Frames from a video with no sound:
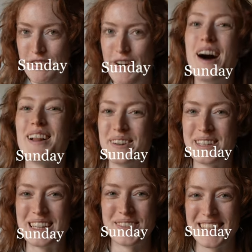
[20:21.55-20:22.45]

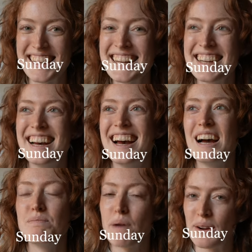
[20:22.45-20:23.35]
following week,
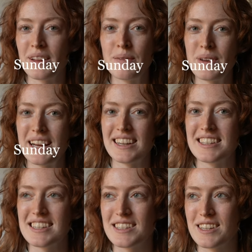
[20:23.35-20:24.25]
partly
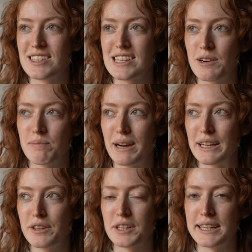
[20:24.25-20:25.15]
because it turns out my
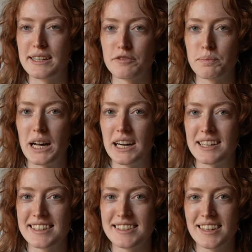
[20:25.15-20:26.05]
creative
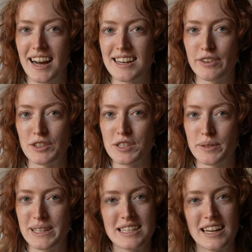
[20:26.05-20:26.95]
block kind of also
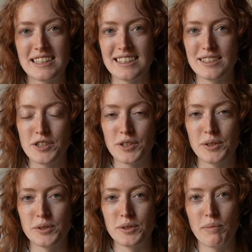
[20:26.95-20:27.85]
extended
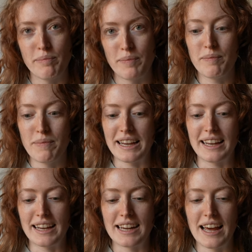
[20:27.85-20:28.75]
to
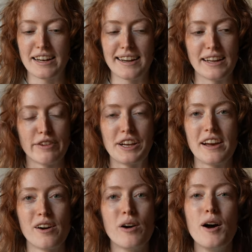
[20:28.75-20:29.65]
making and editing a
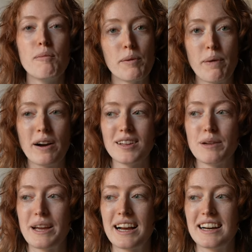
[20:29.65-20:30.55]
video, but partly
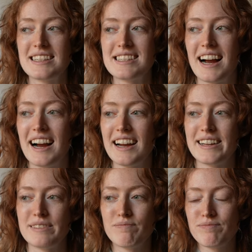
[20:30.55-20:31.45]
because
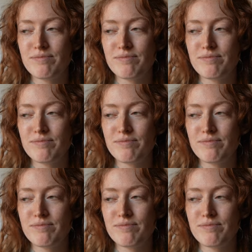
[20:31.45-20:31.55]
I